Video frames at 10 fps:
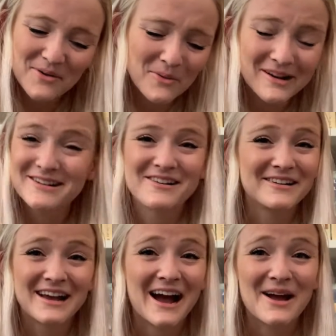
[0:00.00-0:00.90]
What a
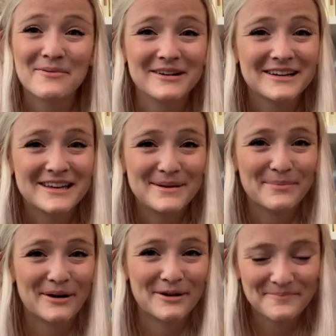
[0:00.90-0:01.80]
good guy, what a
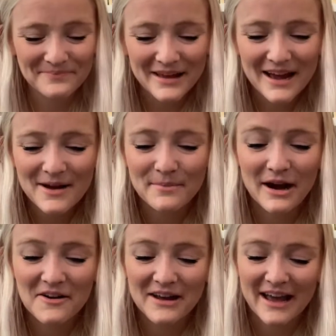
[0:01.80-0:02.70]
keeper.
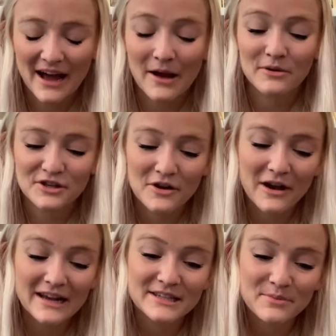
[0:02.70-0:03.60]
But okay, I will show you
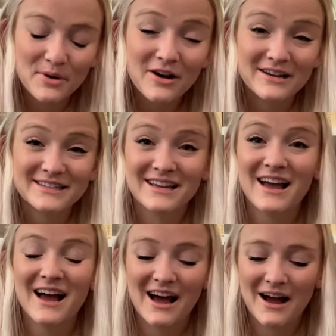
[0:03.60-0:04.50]
guys the books.
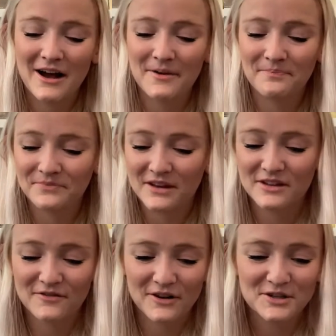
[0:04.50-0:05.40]

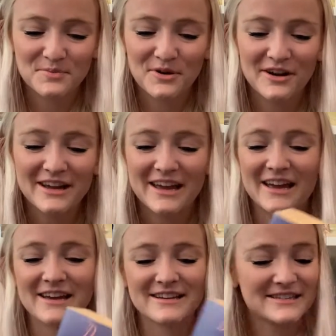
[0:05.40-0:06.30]
The first book
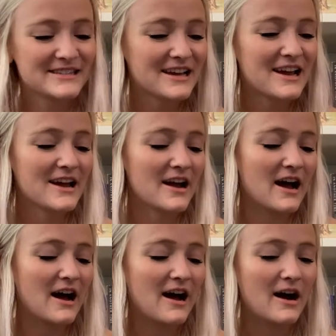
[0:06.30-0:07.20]
is
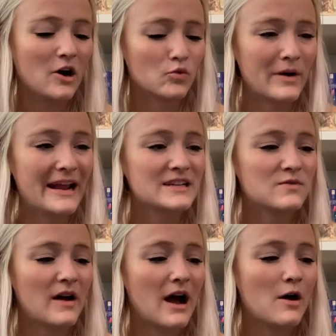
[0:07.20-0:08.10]
A Rake's
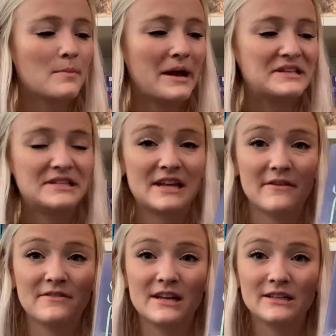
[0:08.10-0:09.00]
Vow by
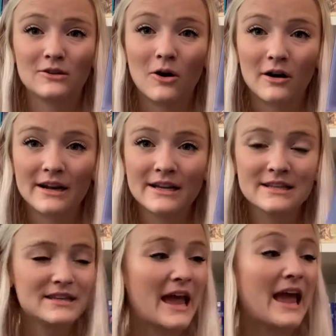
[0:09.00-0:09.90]
Stephanie
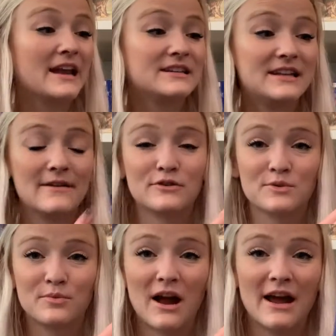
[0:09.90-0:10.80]
Lawrence, and
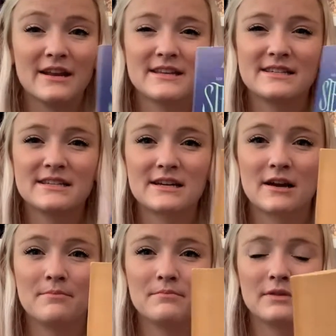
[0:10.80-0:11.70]
Devil's Bride. This is a
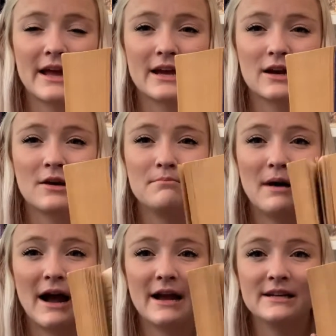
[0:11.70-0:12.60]

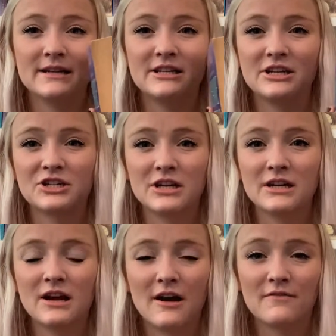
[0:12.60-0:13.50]
combined
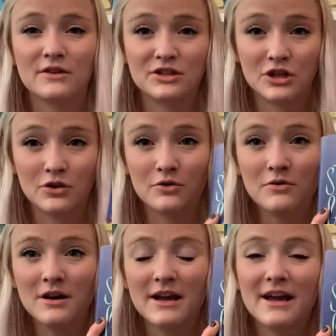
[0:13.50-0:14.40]
edition of the
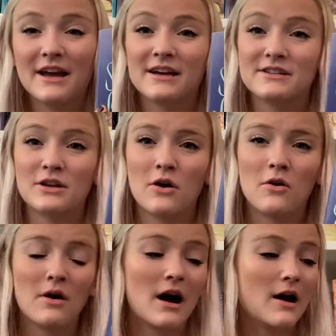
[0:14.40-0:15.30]
two.
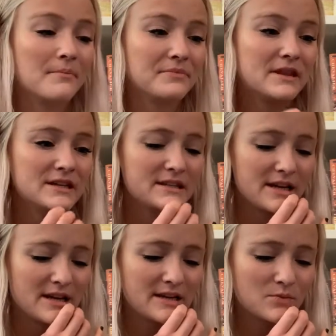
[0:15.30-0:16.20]
So this
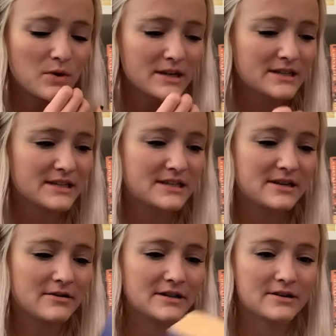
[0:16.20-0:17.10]
is, what is this
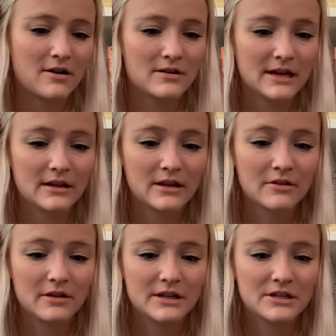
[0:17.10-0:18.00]
series called? I
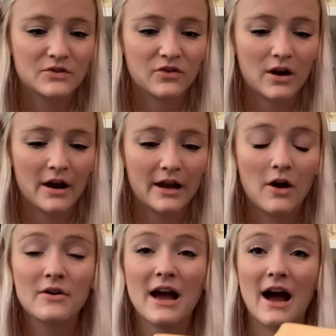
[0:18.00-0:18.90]
literally just forgot it.
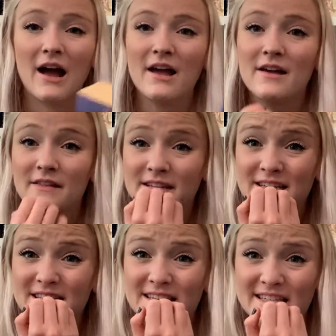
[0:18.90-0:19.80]
Oh yeah, this
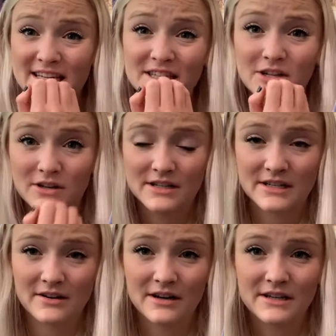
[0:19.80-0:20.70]
is the Sinsters
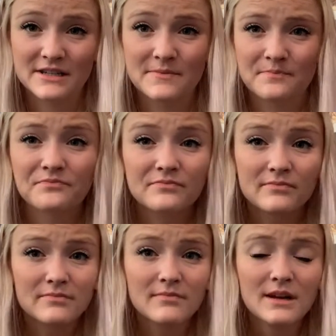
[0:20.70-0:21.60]
series.
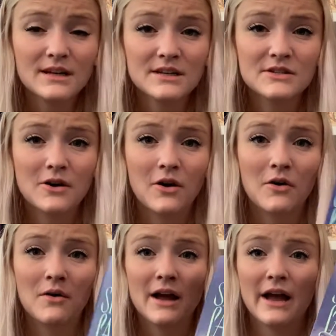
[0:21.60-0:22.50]

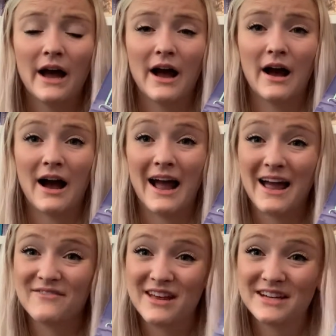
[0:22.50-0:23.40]
So I
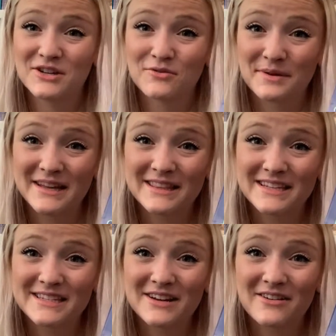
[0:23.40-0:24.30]
have yet to read
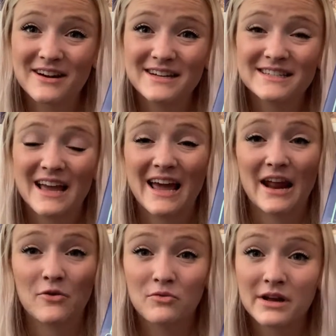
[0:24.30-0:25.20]
this series, and
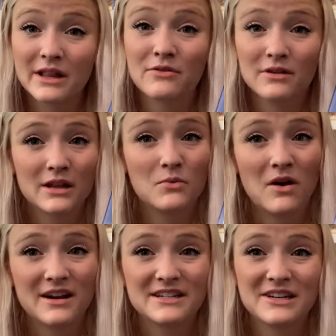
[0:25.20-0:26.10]
I really, really
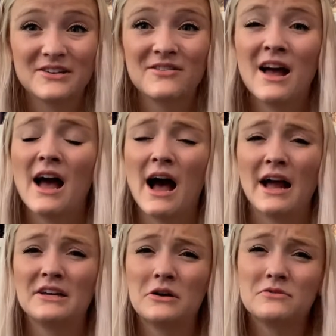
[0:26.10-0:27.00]
want to.
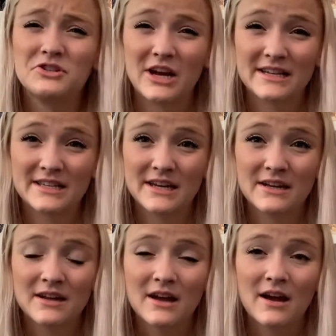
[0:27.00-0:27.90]
I know
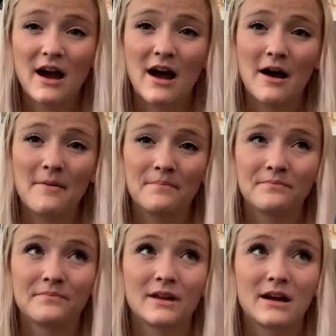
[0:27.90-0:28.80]
Jessen
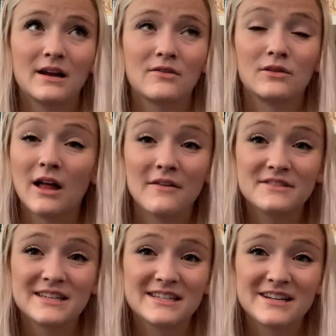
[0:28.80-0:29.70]

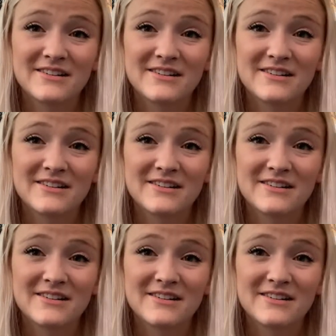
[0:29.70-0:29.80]
loves this